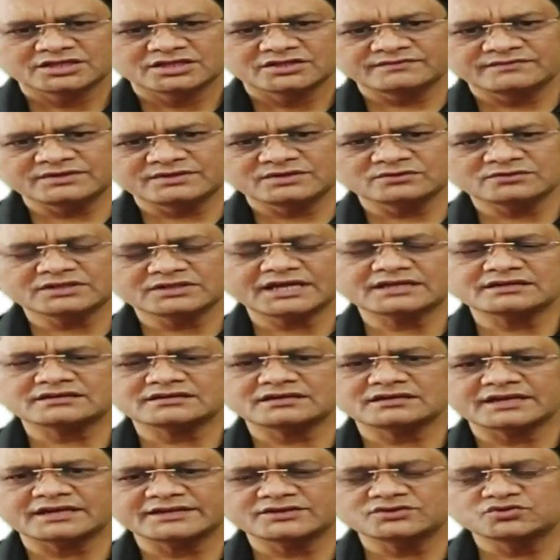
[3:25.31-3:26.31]
We know that
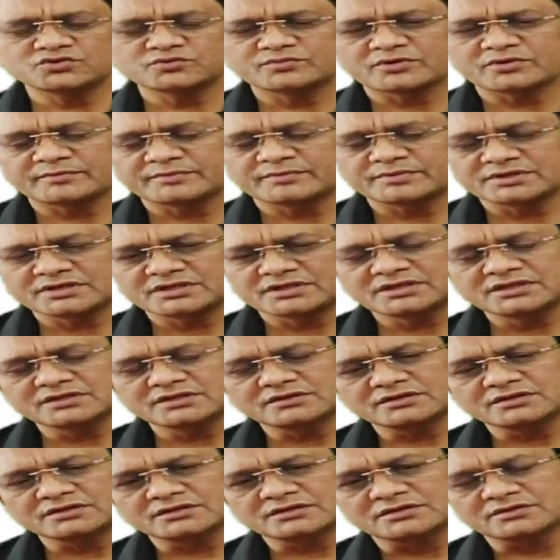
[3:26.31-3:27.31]
right to property
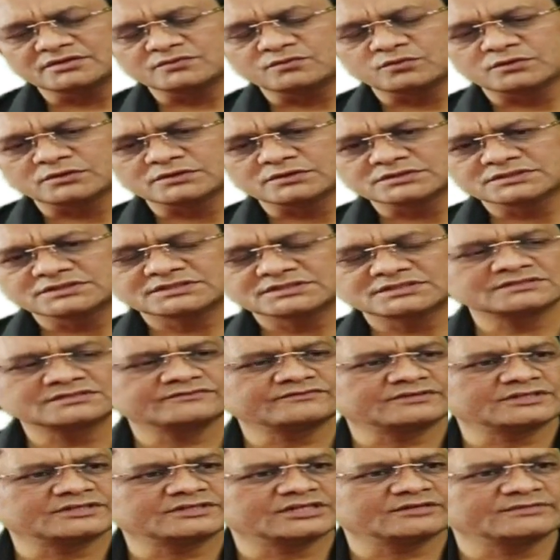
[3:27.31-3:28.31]
was
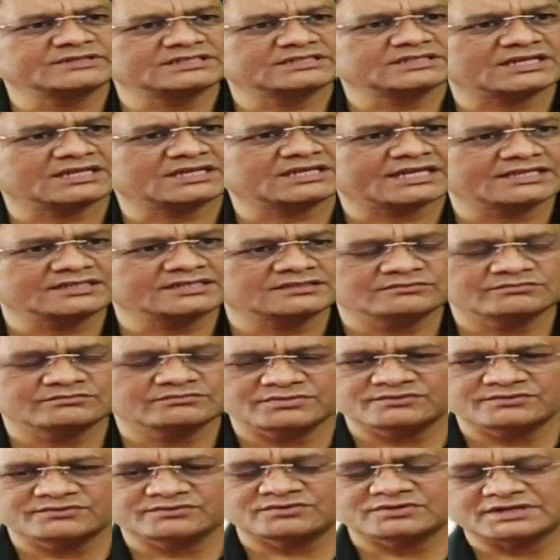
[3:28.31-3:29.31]
fundamental right
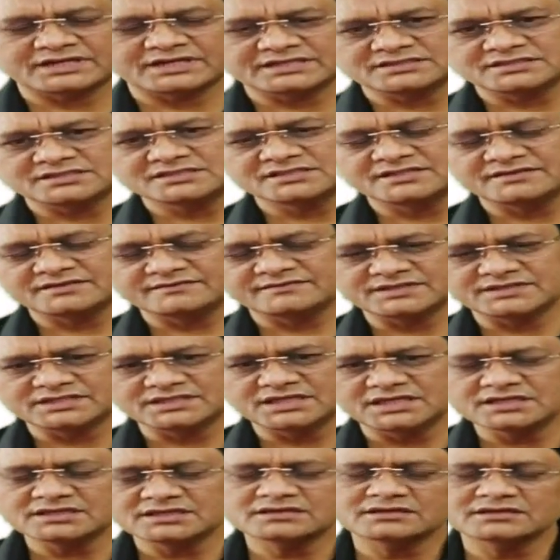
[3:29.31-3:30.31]
before
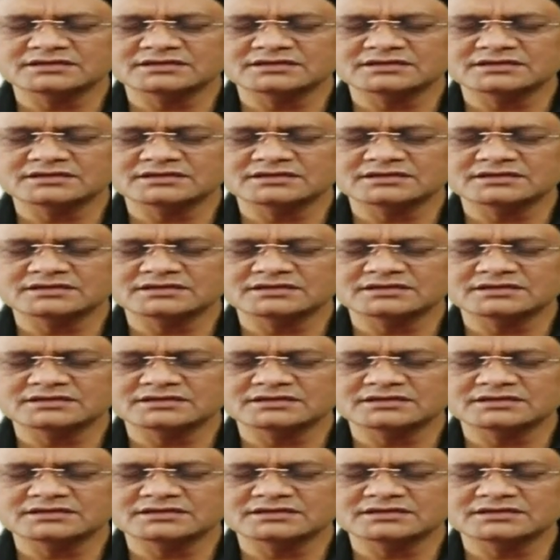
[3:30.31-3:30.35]
1978,